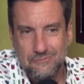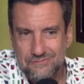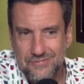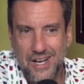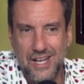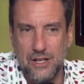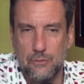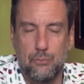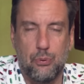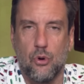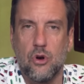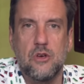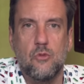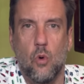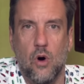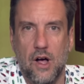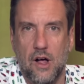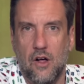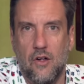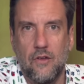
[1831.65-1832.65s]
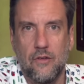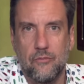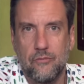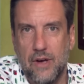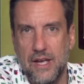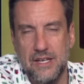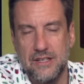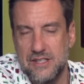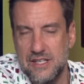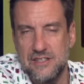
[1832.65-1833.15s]
I did pretty well,
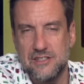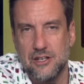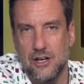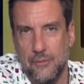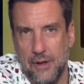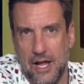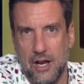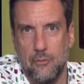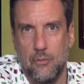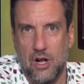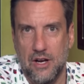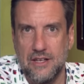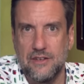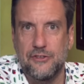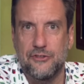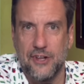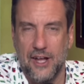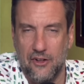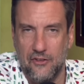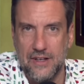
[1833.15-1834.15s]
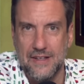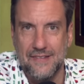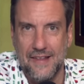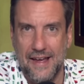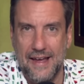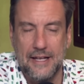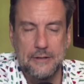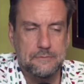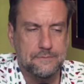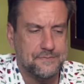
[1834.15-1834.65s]
made a decent amount of money selling
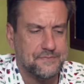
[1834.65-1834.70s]
that.